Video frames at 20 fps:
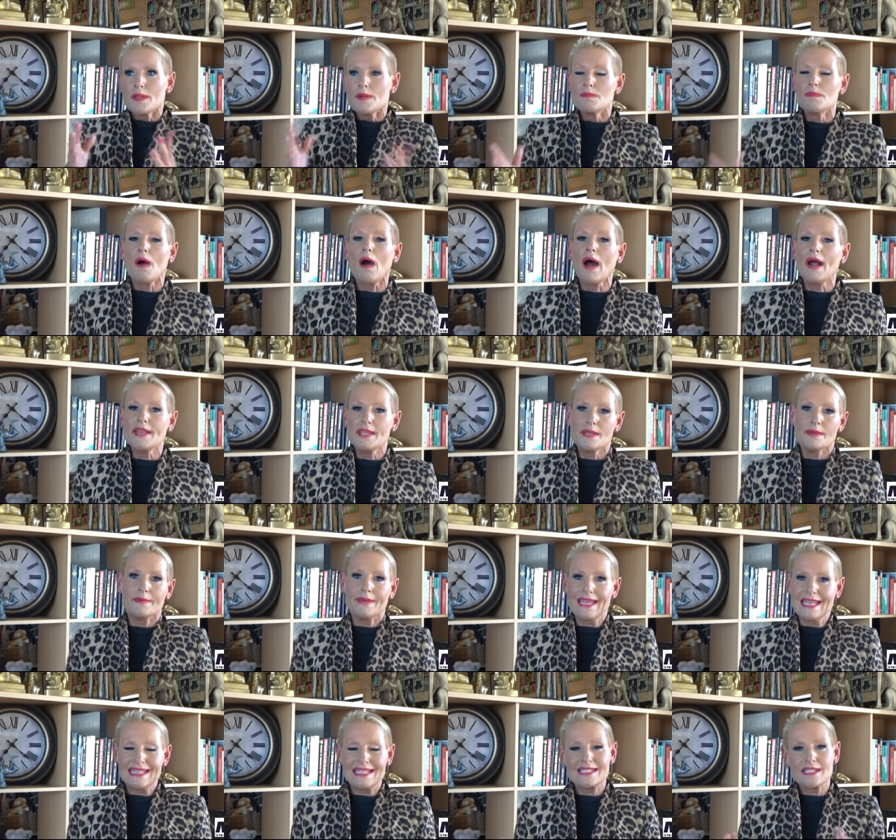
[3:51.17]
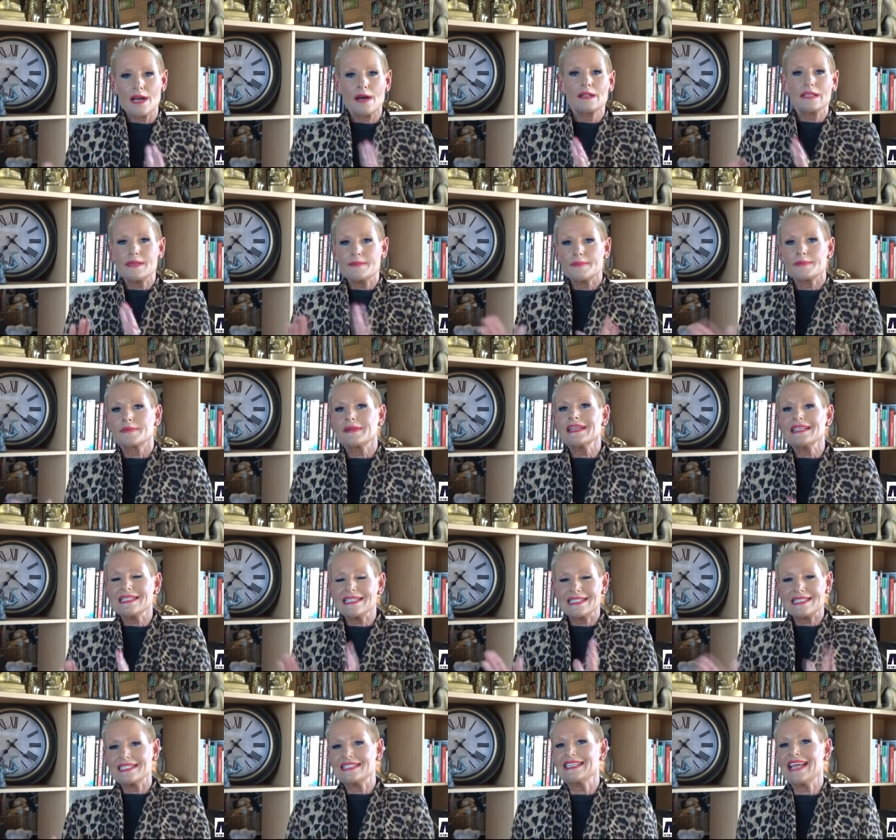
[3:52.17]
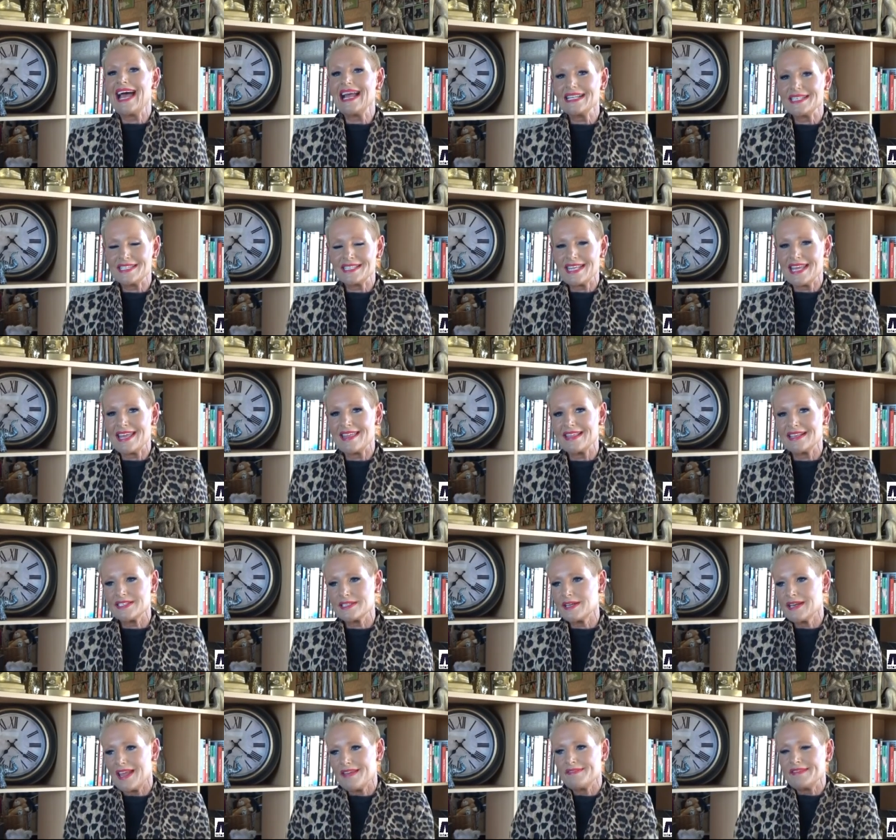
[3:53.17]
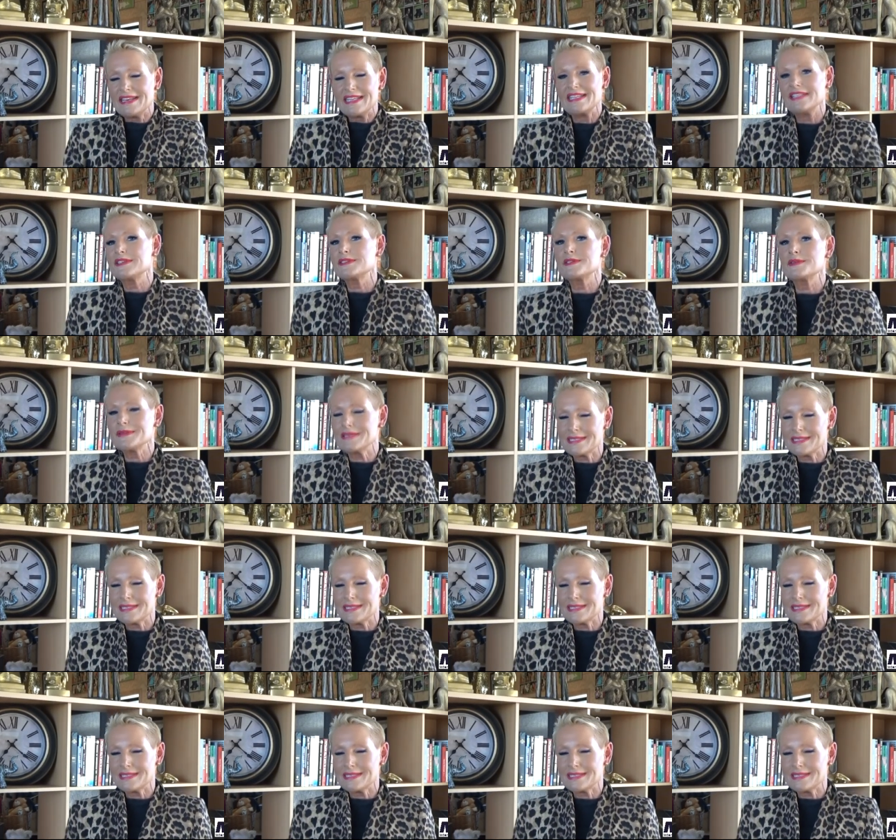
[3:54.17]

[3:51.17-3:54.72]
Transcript: Why do you eat? There's a whole heap of reasons attached there that don't have anything to do